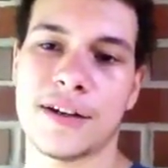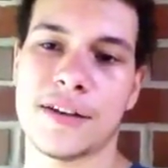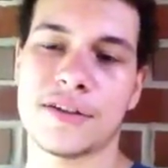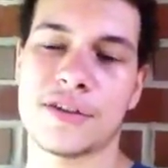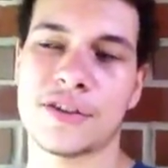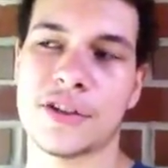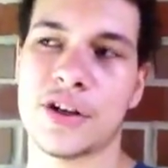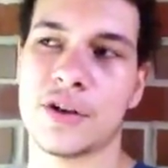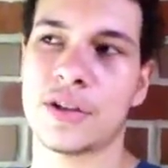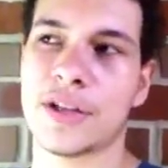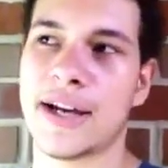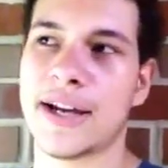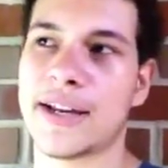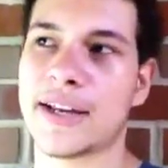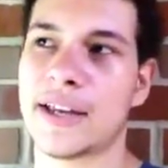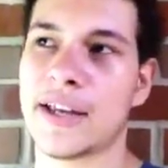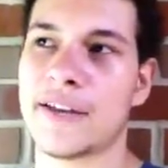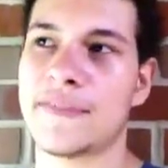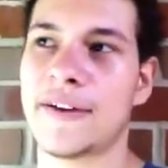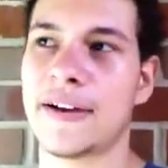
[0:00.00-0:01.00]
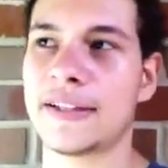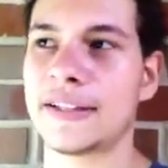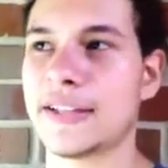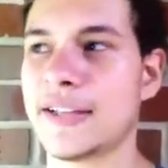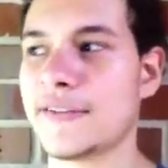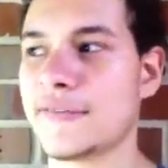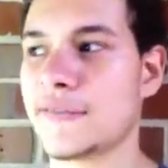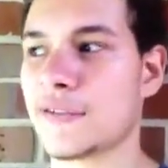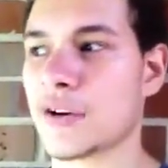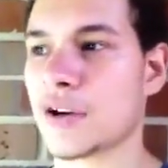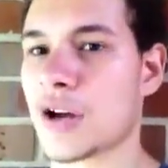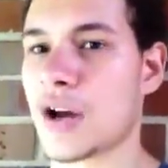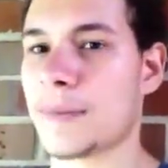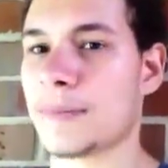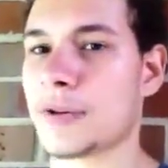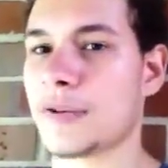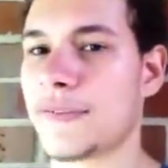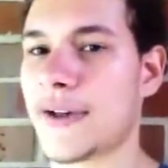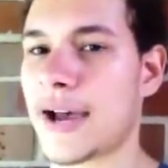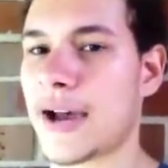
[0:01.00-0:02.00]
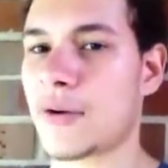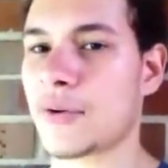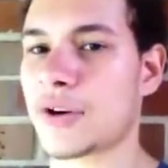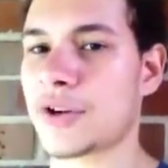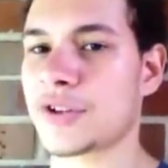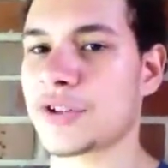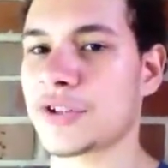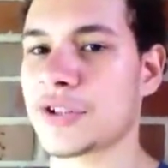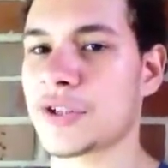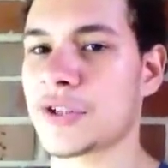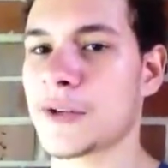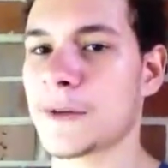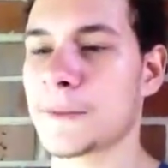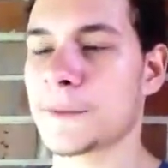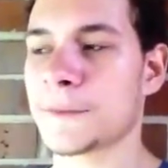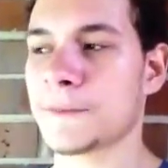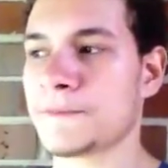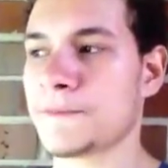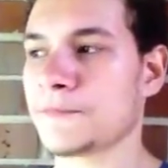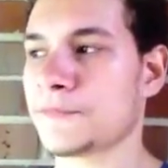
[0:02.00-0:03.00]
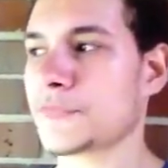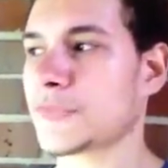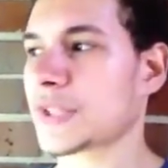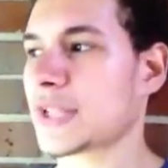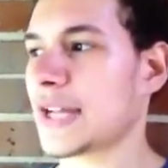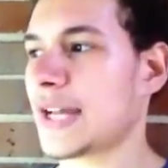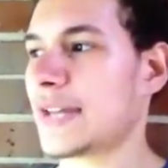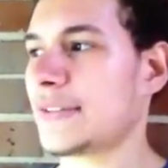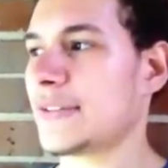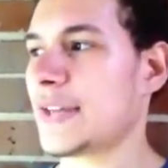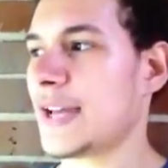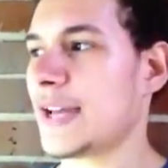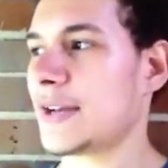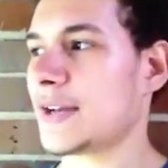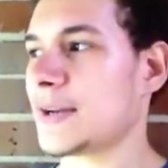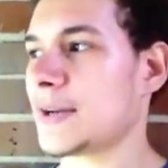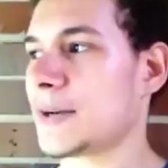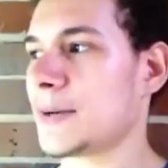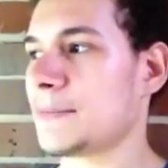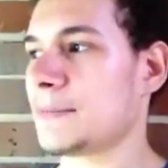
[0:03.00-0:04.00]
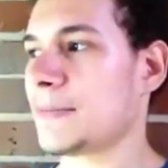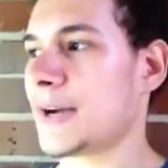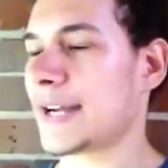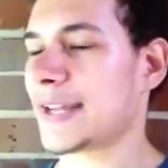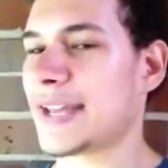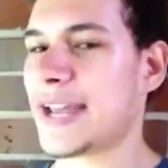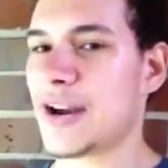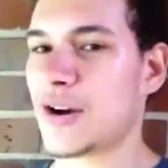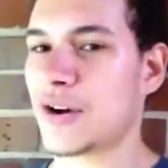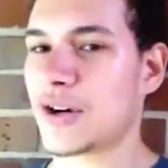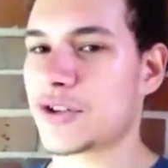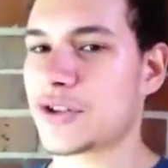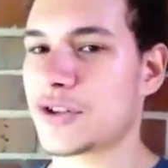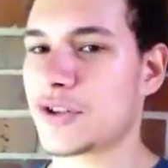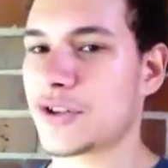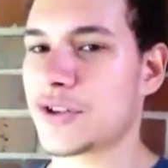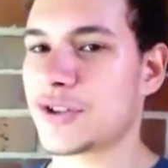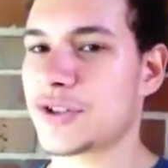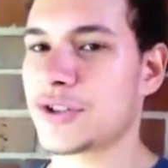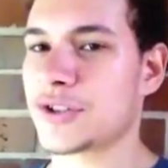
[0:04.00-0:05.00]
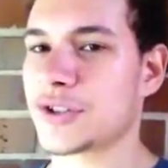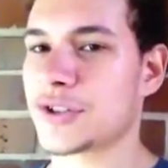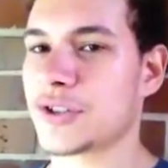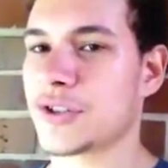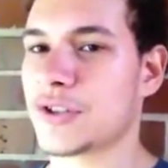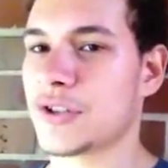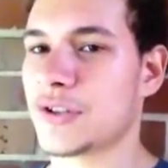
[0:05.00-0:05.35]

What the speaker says: So, like, if I leave for a couple of hours, and then my characters...